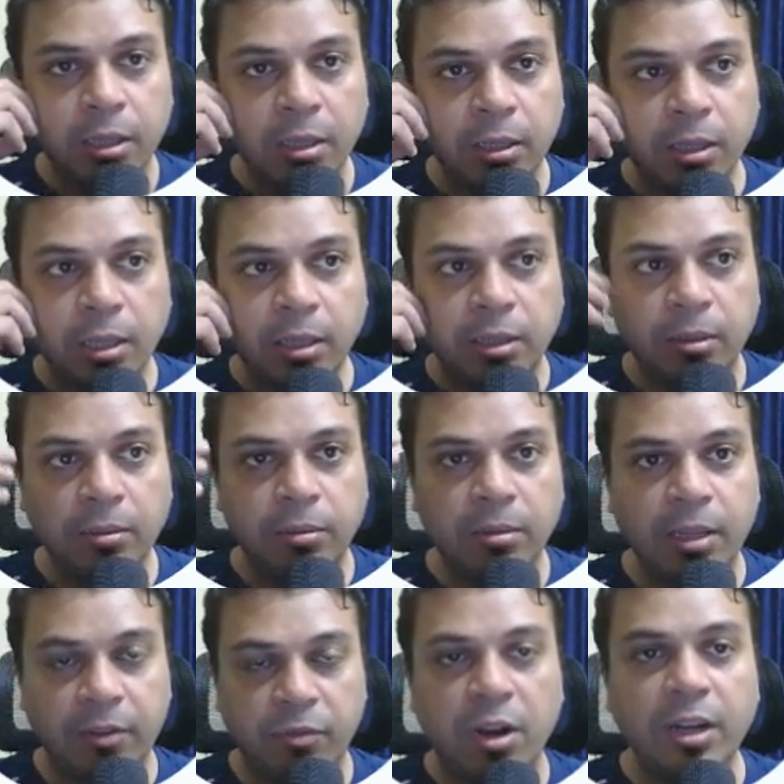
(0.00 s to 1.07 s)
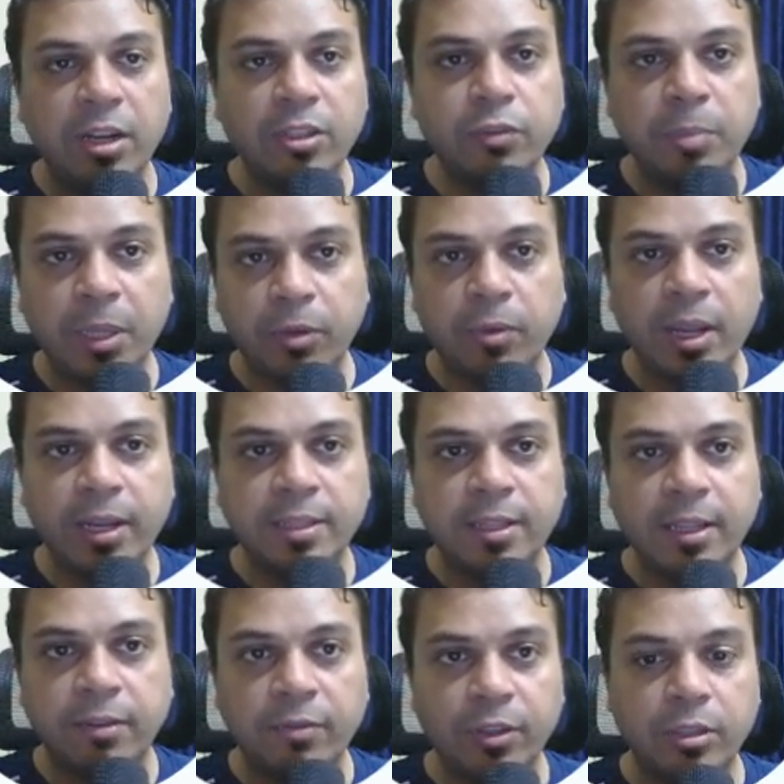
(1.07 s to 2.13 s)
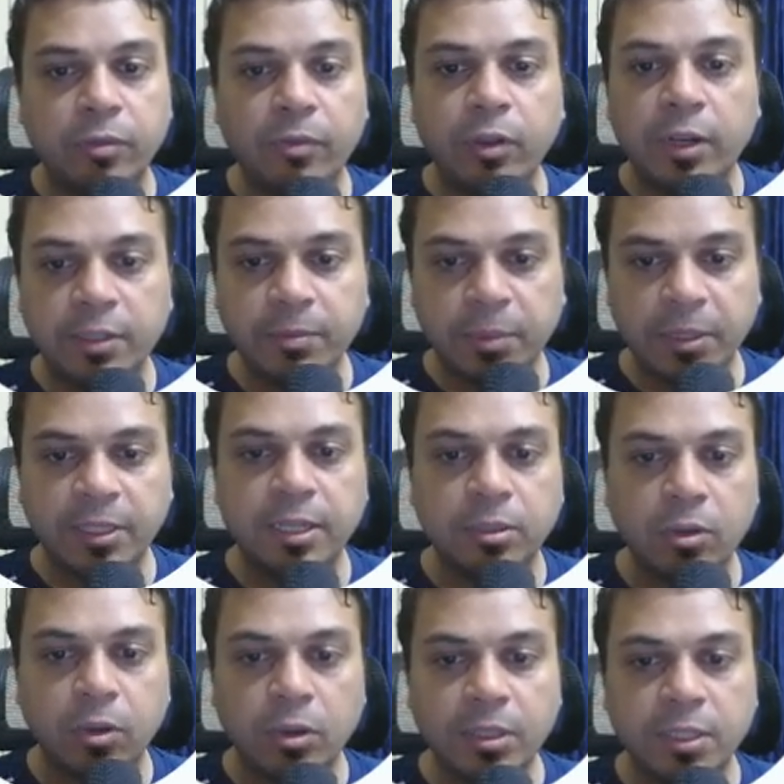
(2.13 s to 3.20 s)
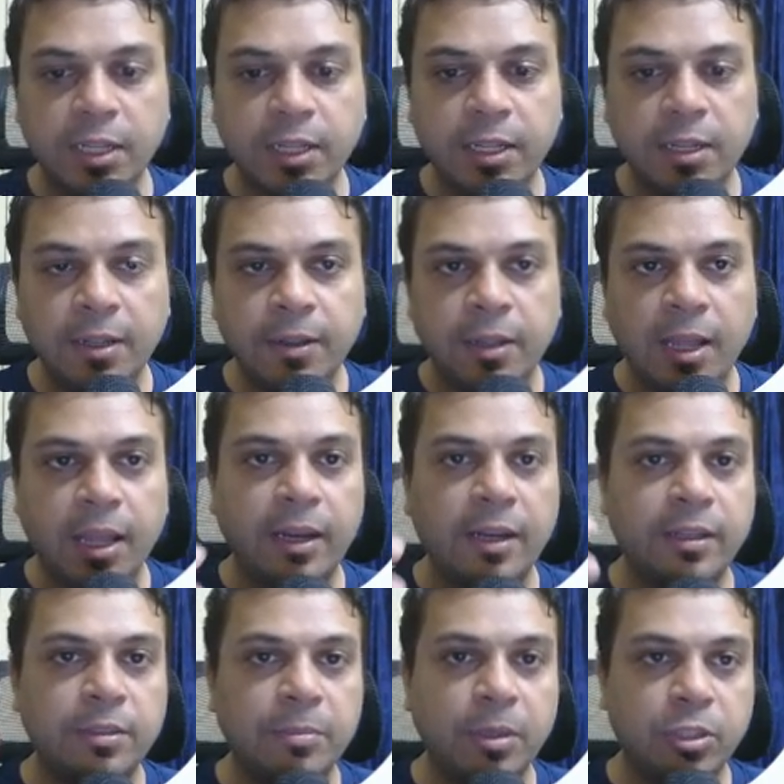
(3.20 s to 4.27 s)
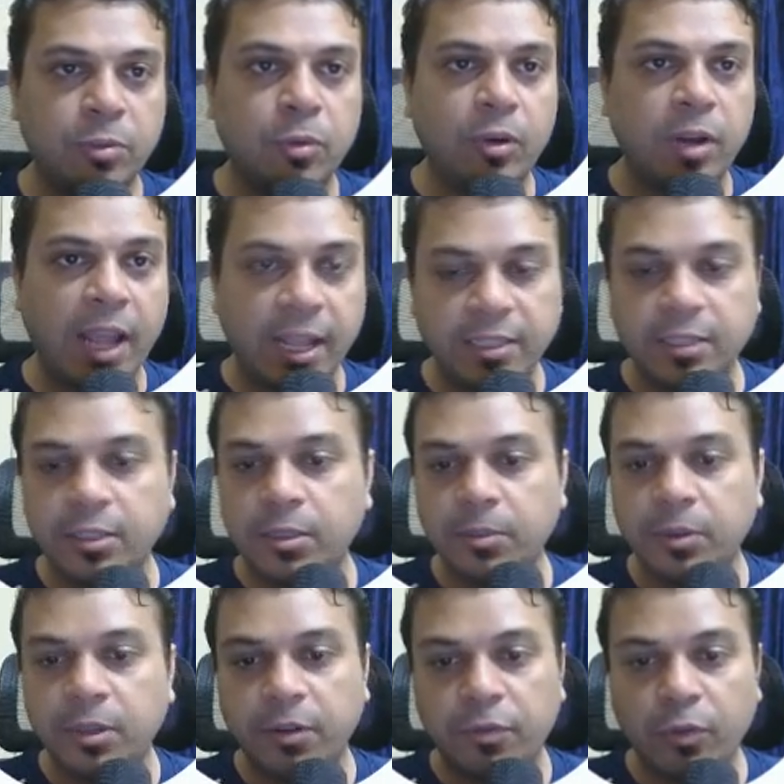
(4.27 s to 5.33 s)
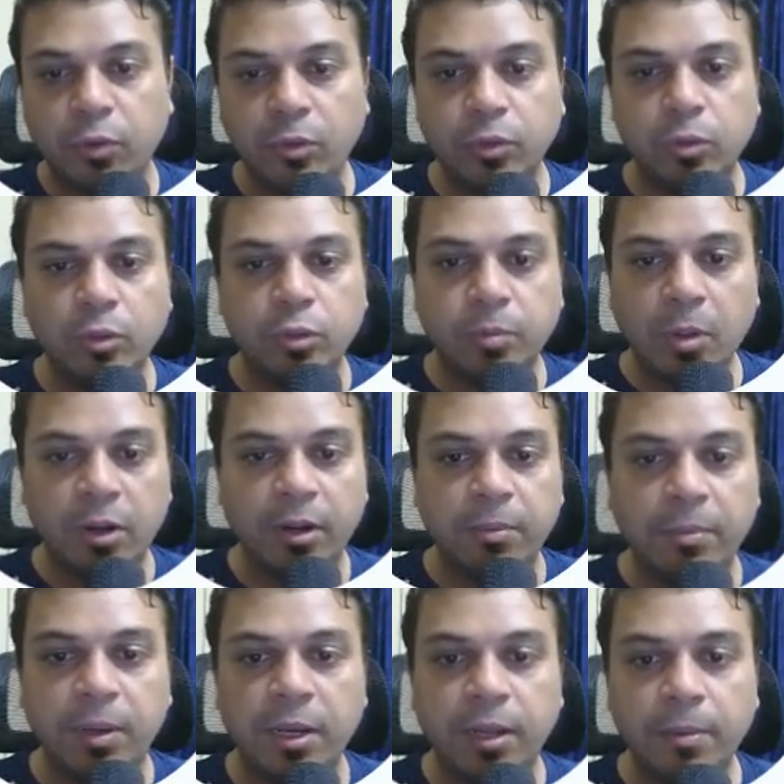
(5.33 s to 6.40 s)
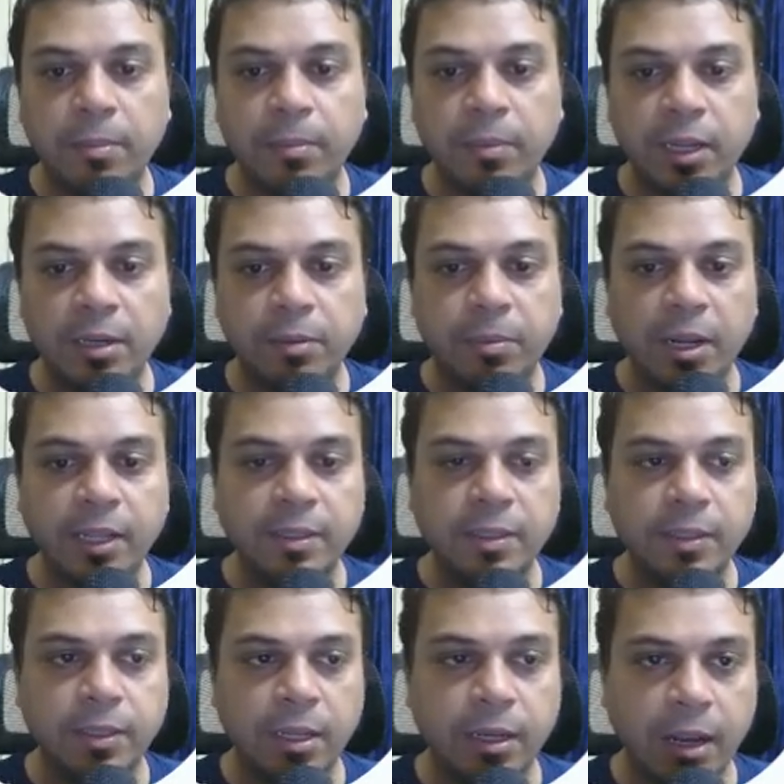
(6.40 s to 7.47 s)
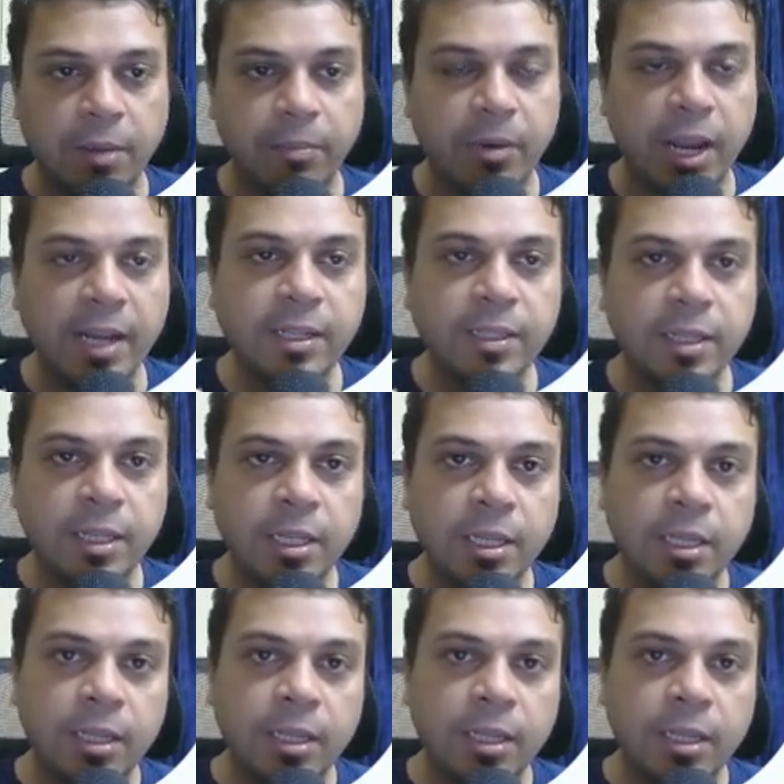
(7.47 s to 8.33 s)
The advantage of BigQuery is that, first of all, it's much less costly, and it's much more accessible, therefore, to smaller and medium enterprises and brands.